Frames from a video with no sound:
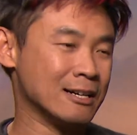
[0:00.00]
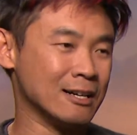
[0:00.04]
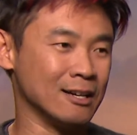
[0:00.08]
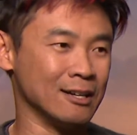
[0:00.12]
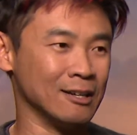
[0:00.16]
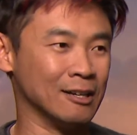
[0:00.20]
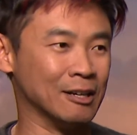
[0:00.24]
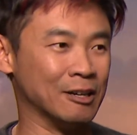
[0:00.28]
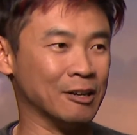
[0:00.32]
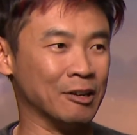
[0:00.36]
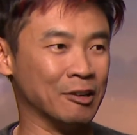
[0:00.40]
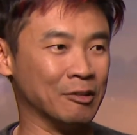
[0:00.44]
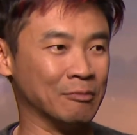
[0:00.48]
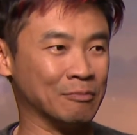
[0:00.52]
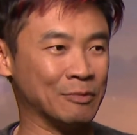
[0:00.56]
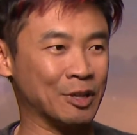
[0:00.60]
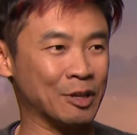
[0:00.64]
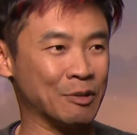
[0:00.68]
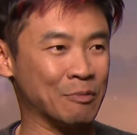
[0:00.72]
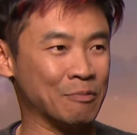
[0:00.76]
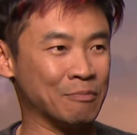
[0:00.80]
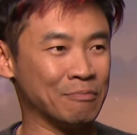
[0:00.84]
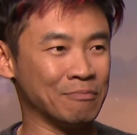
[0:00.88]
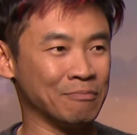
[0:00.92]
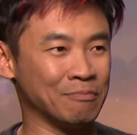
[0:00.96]
Um, you
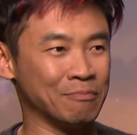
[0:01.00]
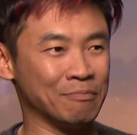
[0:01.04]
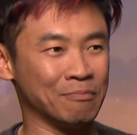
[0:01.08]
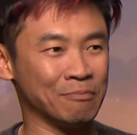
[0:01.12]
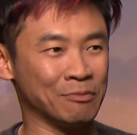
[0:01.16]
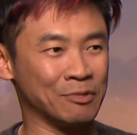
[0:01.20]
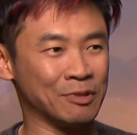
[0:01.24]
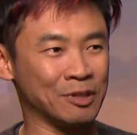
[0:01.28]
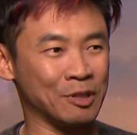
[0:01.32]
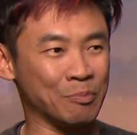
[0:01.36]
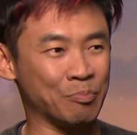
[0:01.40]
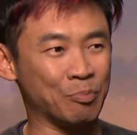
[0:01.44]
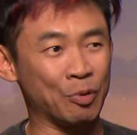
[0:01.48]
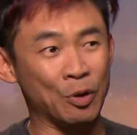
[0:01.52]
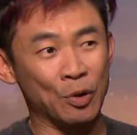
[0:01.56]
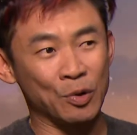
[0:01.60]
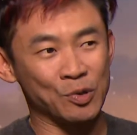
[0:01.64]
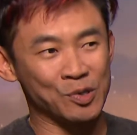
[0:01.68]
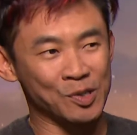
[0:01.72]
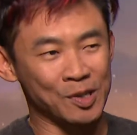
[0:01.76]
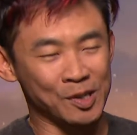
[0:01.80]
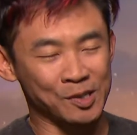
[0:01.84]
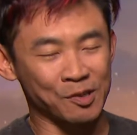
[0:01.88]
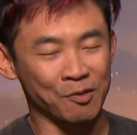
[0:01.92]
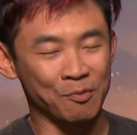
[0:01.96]
know, the
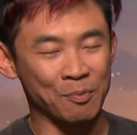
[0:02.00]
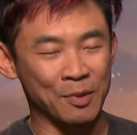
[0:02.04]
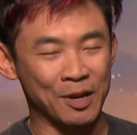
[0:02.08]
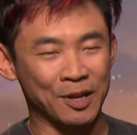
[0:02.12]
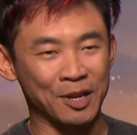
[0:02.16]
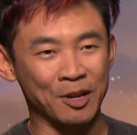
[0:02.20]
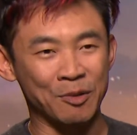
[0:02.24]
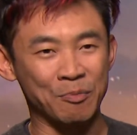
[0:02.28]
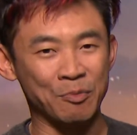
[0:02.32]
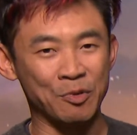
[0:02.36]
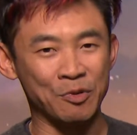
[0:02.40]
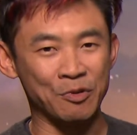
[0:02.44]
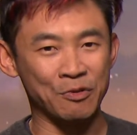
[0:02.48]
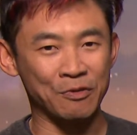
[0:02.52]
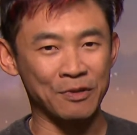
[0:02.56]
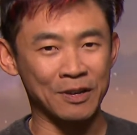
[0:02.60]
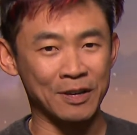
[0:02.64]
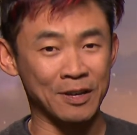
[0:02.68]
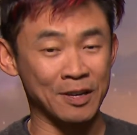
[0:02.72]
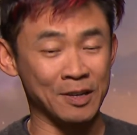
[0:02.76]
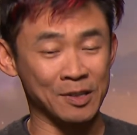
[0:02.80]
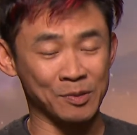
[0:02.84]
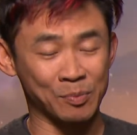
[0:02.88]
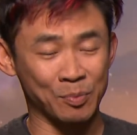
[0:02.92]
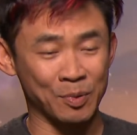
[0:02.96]
process of making
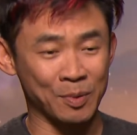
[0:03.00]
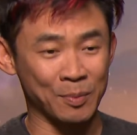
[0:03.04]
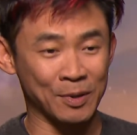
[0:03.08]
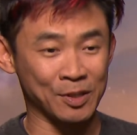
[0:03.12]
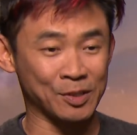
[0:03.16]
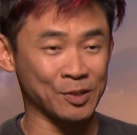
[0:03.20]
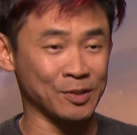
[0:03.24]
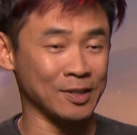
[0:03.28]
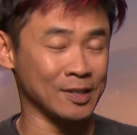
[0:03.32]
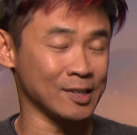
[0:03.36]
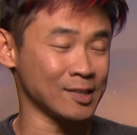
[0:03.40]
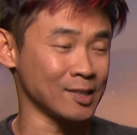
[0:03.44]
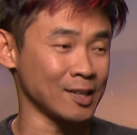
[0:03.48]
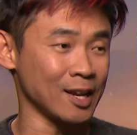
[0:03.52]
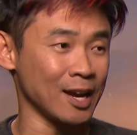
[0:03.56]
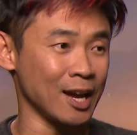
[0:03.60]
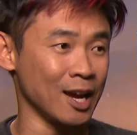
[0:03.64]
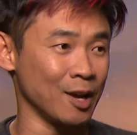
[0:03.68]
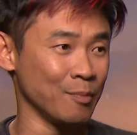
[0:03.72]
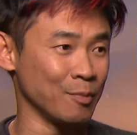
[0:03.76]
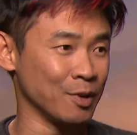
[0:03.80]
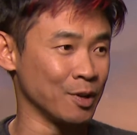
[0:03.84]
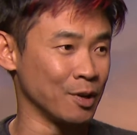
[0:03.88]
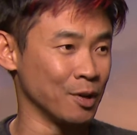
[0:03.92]
movies pretty much the same.